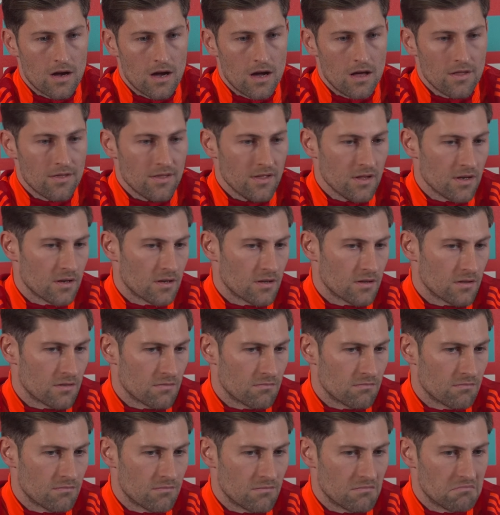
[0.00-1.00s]
I think
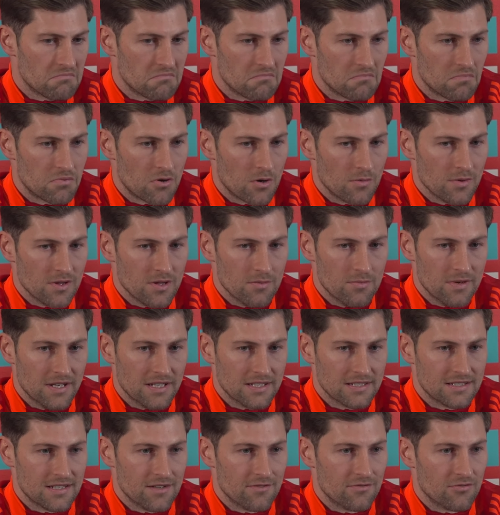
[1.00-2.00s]
probably the
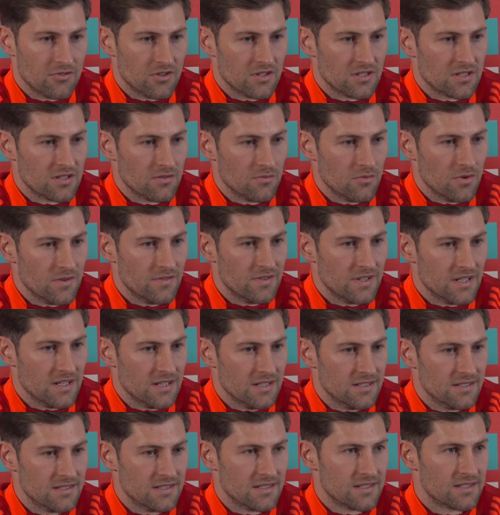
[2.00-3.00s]
biggest difference that we've
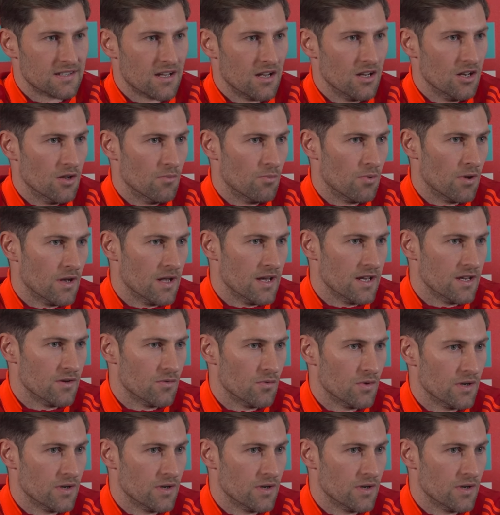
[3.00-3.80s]
seen is the style of play.